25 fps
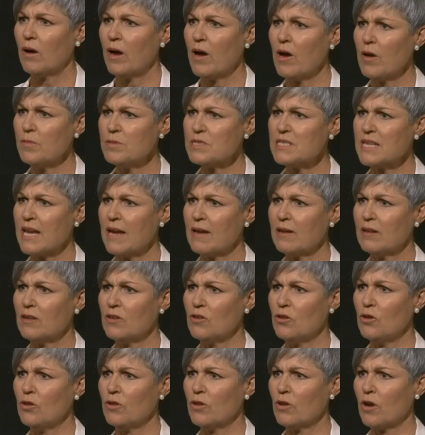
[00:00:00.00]
I hope Stan
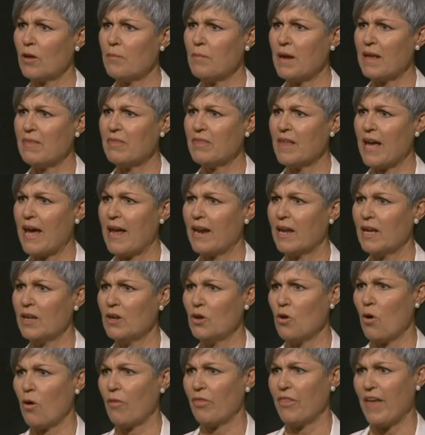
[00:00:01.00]
knew that I meant that
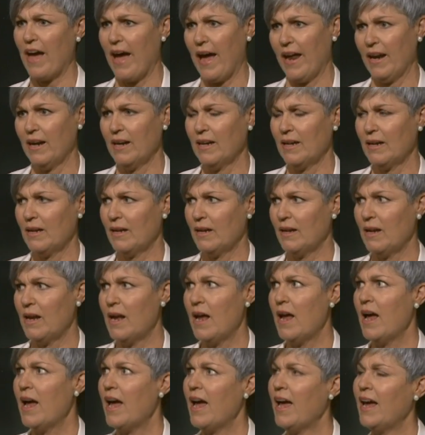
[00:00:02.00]
and not that.
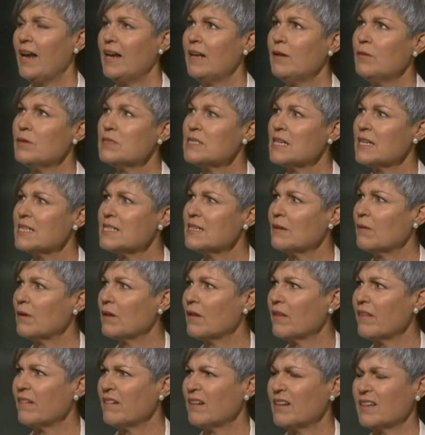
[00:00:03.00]
Right. And he would say something,
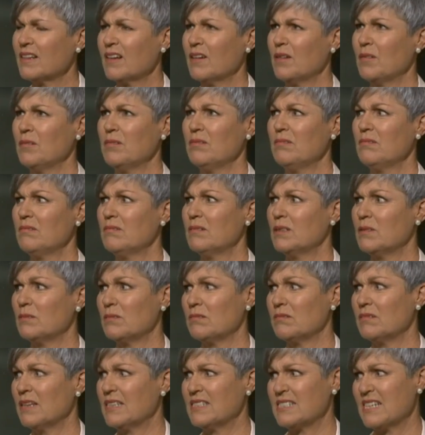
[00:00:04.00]
and I'd oh, go,
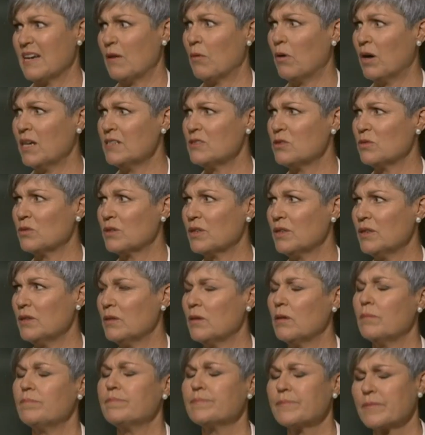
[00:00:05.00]
well, that's how I took it.
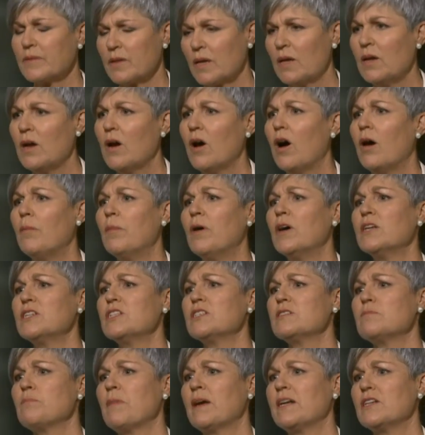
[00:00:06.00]
I might
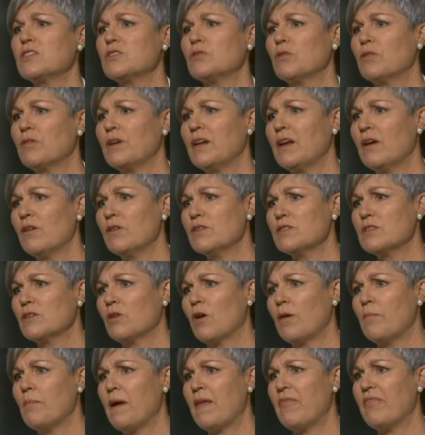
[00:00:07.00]
just make sure he knows that
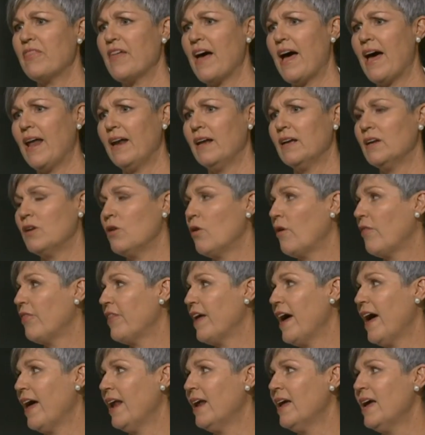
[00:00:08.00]
I meant that and not
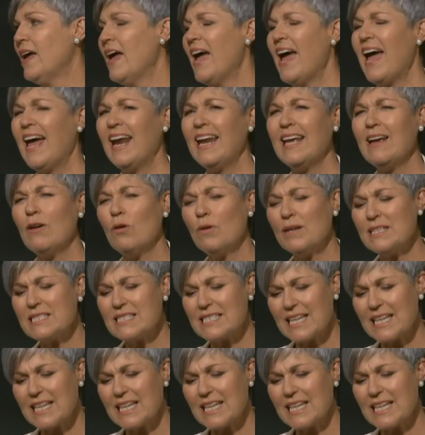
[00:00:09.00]
that. And he always